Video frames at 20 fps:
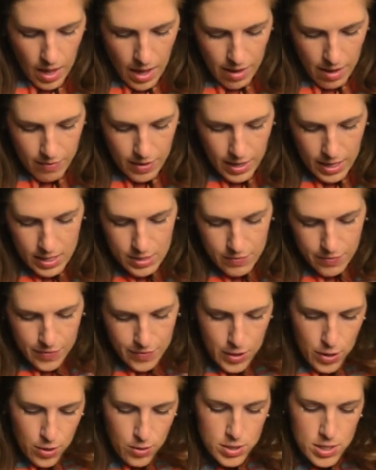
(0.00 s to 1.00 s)
I've got a
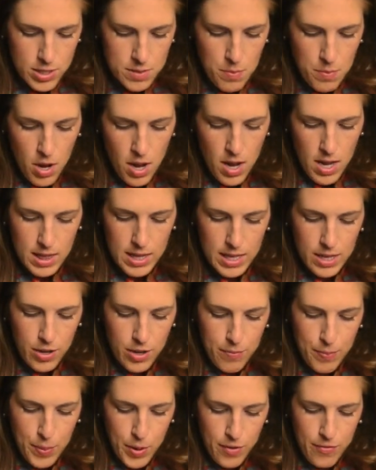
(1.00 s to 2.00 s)
few small
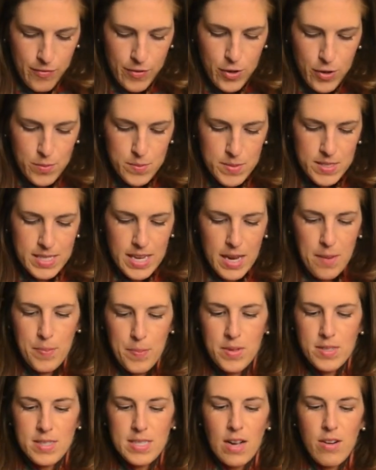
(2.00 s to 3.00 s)
little perfume
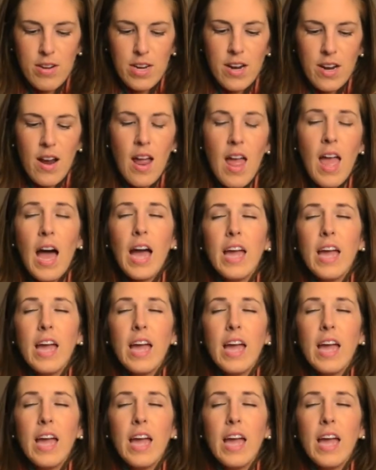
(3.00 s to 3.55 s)
samples down here.